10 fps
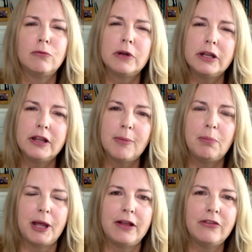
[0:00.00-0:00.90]
really the
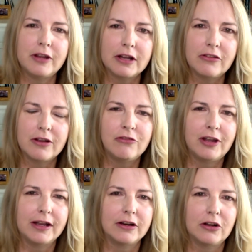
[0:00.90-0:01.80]
basics of
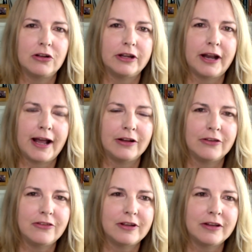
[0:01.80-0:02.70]
technical
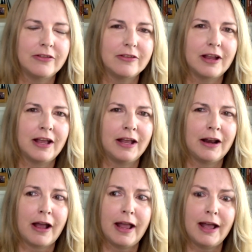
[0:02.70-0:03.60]
analysis
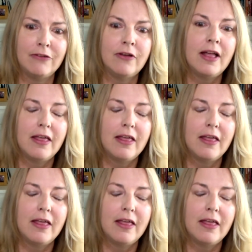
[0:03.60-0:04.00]
and i have